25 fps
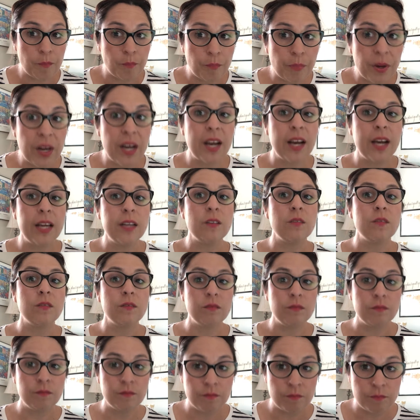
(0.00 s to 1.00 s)
but
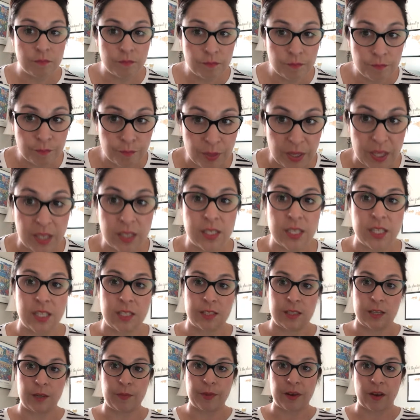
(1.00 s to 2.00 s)
being
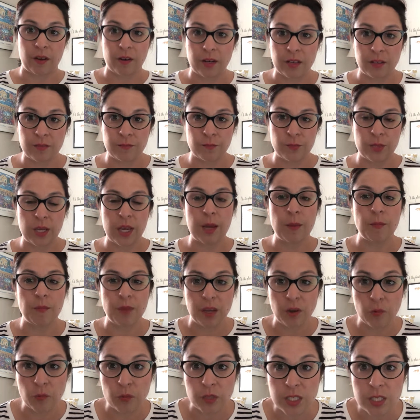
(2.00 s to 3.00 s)
decent about it, okay,
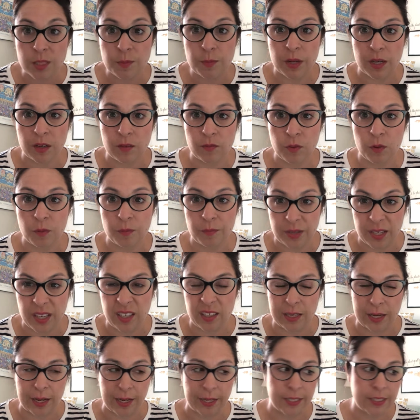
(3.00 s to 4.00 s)
being respectful,
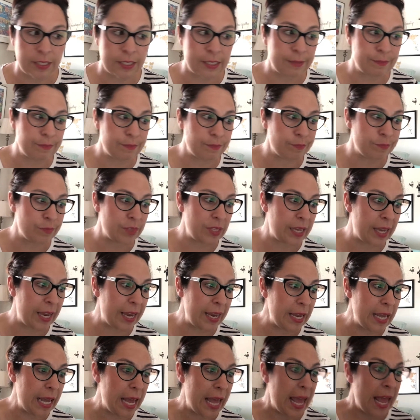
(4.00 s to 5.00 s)
being nice,
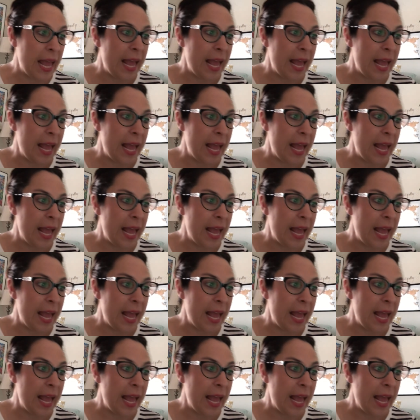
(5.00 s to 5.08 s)
okay?